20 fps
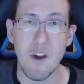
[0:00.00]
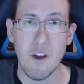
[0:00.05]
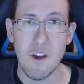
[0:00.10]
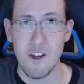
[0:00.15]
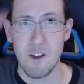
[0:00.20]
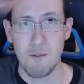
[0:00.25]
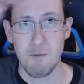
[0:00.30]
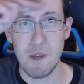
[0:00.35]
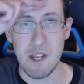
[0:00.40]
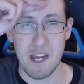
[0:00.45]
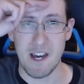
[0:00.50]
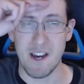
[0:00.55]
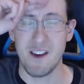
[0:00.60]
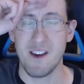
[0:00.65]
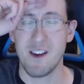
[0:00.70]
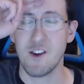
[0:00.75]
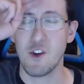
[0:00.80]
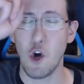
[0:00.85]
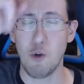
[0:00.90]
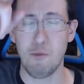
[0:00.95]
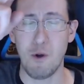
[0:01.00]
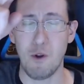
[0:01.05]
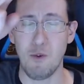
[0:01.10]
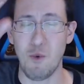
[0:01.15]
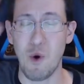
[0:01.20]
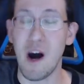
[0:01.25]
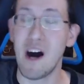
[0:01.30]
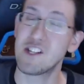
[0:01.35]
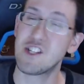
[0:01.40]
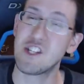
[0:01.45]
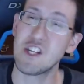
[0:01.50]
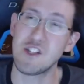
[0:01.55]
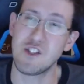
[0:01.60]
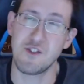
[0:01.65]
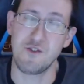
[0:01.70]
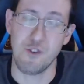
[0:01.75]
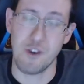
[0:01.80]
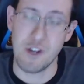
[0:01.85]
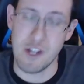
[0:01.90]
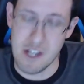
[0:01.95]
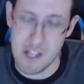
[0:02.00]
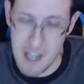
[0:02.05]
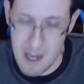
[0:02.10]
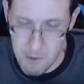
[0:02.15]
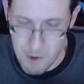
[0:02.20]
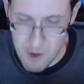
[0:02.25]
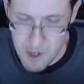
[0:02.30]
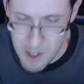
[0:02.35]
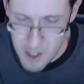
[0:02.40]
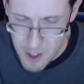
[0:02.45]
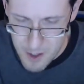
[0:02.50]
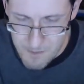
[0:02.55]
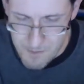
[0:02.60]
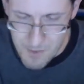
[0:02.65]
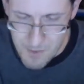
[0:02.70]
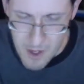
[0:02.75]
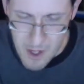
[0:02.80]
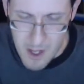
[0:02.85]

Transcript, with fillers: Mina, konbanwa, Jesus freaking gamer here,